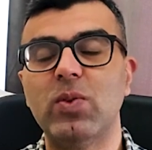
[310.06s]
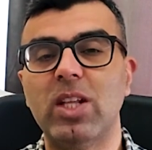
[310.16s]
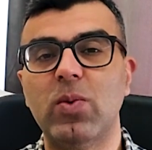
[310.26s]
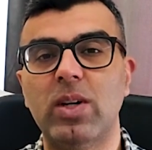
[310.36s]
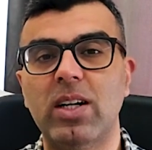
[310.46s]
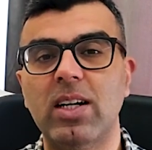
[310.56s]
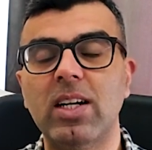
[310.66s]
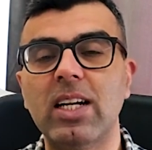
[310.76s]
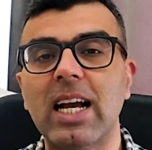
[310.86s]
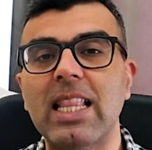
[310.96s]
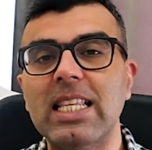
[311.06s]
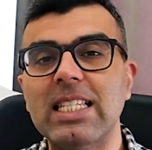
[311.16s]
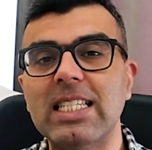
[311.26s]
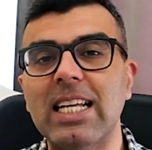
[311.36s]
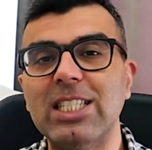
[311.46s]
with the word
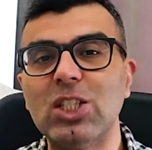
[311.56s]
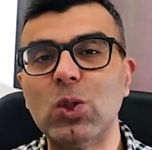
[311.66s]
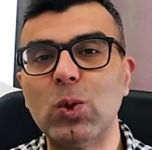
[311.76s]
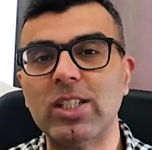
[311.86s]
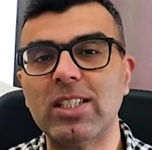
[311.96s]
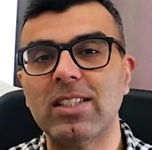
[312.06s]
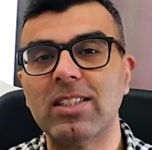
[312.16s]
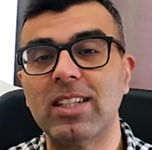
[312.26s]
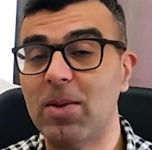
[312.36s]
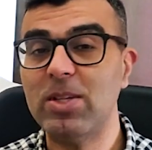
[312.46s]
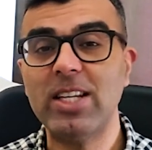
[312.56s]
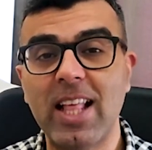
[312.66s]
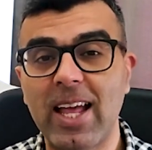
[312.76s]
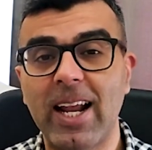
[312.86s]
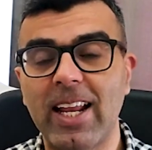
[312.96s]
katsastus. Let me say
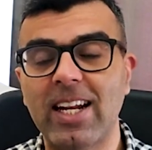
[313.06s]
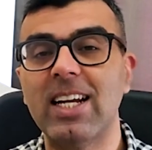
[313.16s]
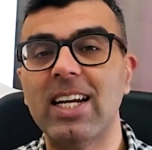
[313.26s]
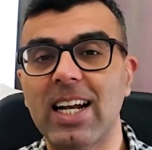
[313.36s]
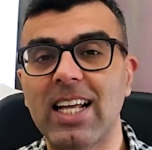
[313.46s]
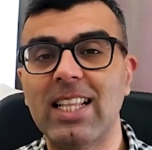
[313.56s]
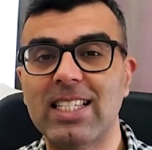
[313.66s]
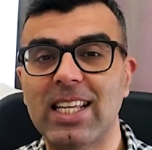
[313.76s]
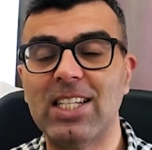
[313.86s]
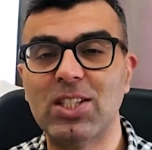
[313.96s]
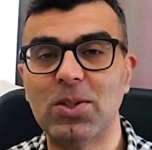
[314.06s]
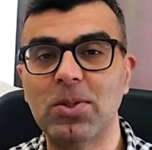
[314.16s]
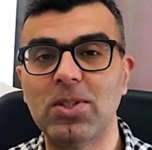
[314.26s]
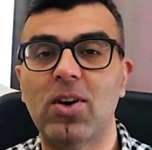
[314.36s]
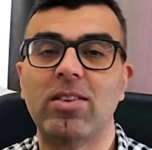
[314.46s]
that again.
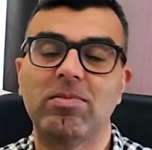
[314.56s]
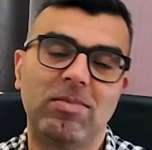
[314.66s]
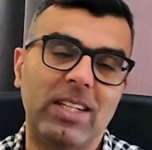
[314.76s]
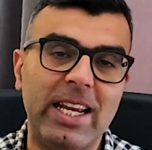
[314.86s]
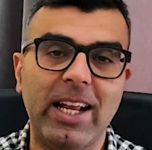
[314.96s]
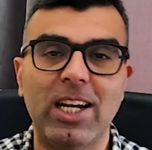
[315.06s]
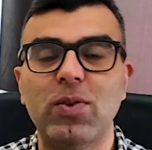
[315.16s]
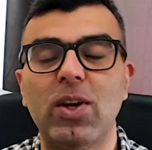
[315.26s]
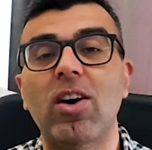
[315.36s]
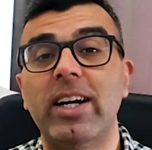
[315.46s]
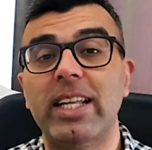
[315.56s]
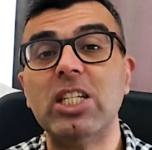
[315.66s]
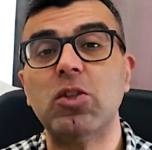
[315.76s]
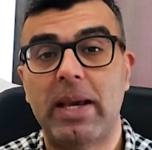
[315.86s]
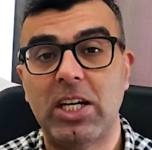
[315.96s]
Katsastus, or in English we call it
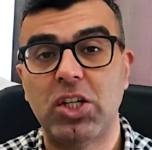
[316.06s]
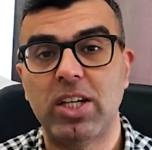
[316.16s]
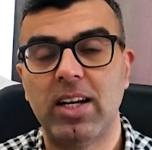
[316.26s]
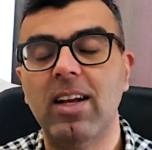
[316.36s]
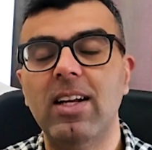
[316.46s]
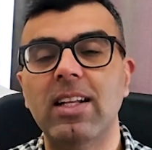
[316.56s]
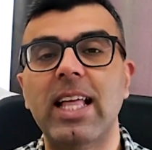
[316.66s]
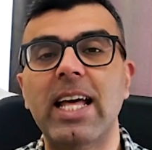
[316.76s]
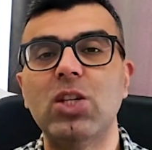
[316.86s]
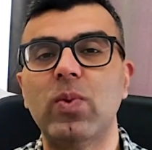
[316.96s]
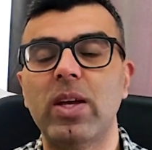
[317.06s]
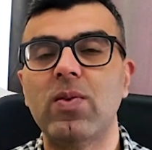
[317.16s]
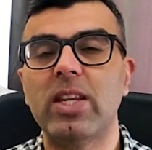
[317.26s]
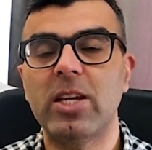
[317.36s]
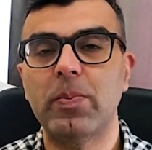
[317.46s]
inspection. That is very,
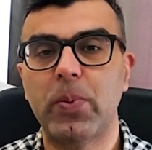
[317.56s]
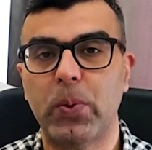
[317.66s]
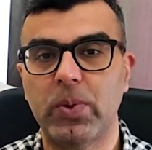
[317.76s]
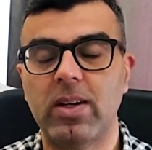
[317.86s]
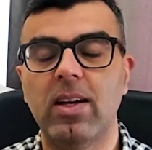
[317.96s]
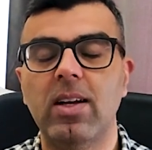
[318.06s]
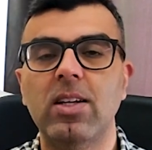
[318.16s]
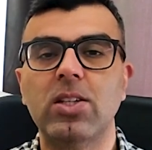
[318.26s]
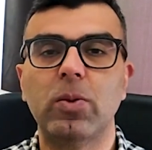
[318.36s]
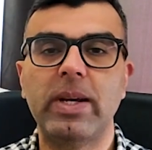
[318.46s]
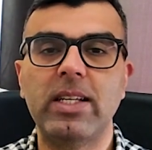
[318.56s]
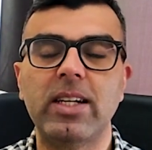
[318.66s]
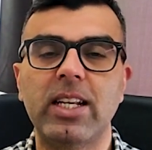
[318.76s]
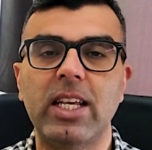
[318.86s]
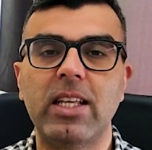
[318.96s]
very important. So
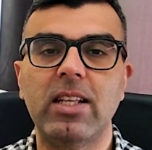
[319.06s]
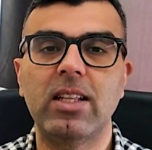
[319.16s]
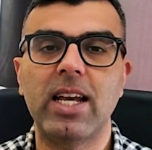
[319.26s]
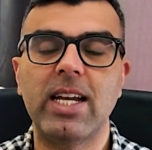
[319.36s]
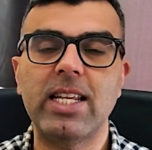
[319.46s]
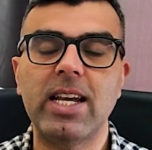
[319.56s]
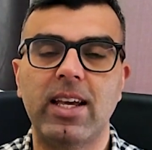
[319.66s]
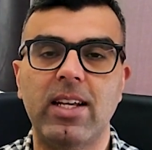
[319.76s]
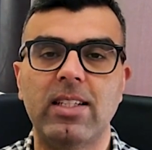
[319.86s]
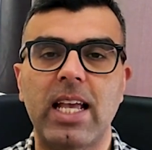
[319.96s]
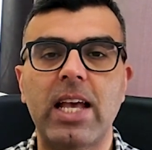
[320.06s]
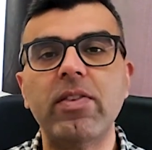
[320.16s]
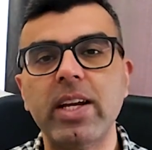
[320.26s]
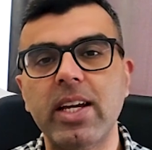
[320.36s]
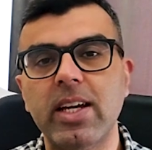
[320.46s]
basically, the idea is
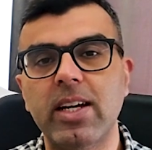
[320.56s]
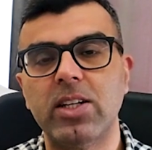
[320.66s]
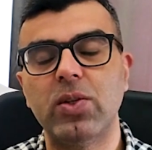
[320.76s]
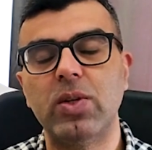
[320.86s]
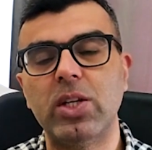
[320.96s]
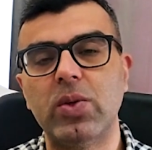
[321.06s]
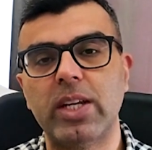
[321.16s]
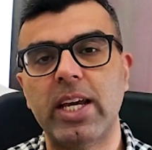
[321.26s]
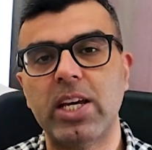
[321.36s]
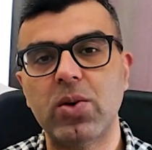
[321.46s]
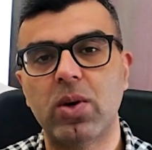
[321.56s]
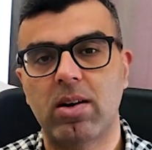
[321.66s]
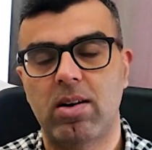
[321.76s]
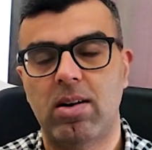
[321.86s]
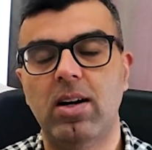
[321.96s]
every year you need to take your
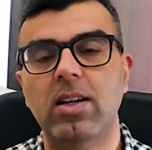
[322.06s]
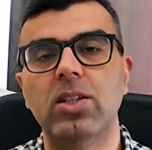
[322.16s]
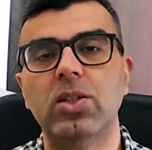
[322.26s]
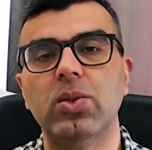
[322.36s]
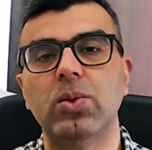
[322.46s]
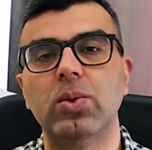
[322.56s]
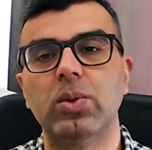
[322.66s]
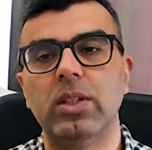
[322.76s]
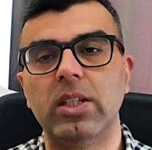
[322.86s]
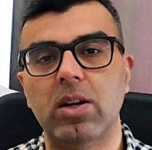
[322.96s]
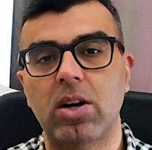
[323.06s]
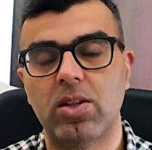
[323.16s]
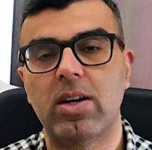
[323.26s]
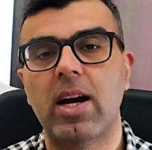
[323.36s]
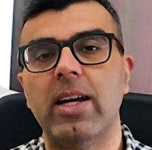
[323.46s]
car to the
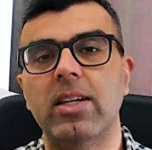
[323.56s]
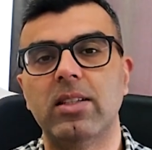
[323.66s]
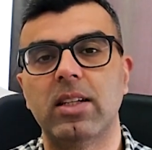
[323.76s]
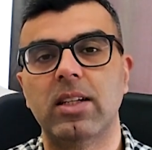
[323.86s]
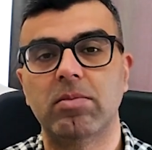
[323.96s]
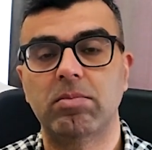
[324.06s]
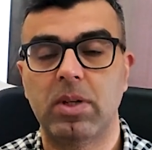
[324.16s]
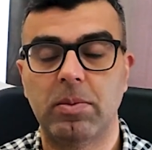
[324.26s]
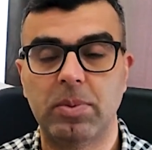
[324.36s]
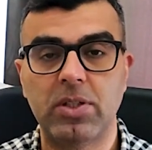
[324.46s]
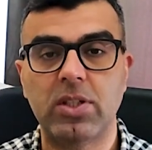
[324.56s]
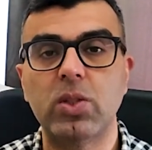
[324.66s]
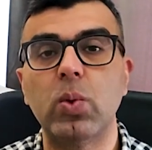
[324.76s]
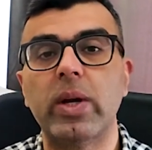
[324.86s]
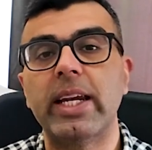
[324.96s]
authorized person
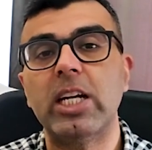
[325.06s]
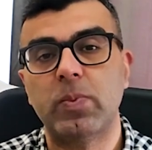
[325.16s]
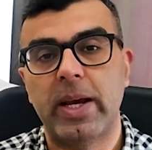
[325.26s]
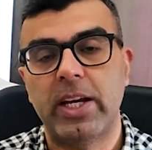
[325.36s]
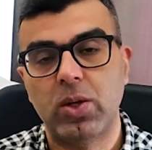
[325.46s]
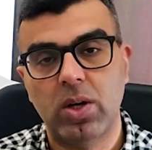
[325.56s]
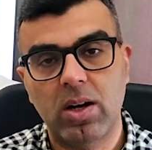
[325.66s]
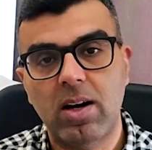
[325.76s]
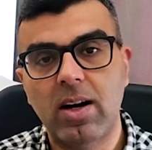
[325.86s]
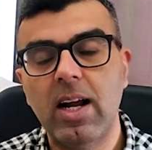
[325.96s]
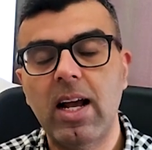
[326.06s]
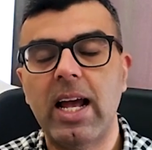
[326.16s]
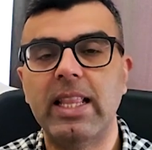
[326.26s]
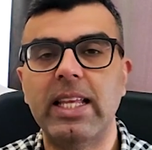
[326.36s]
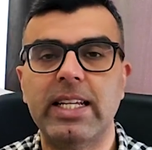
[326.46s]
who can inspect your car,
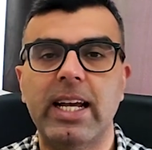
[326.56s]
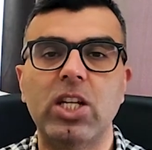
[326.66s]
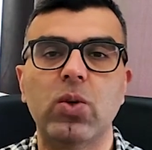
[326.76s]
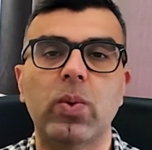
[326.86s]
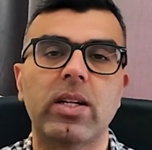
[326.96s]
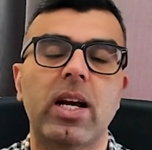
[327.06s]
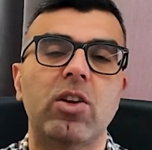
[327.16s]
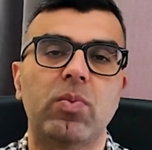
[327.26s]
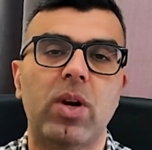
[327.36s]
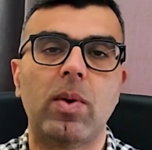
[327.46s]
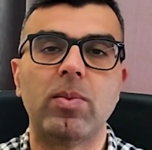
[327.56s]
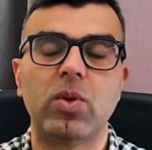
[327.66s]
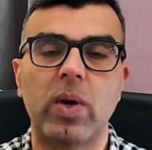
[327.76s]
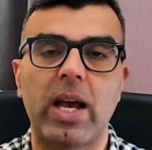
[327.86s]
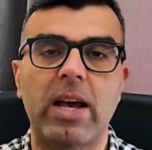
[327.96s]
and they tell you what kind of problems
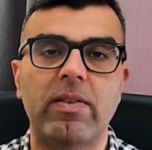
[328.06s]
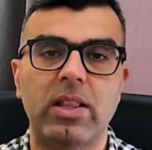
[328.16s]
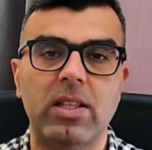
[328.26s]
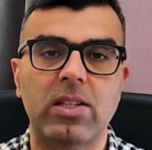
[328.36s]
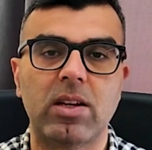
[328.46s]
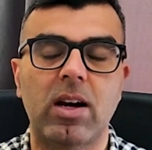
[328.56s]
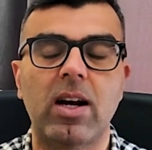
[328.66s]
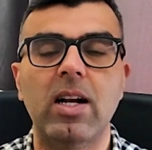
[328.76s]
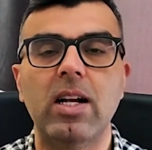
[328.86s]
you have in this car.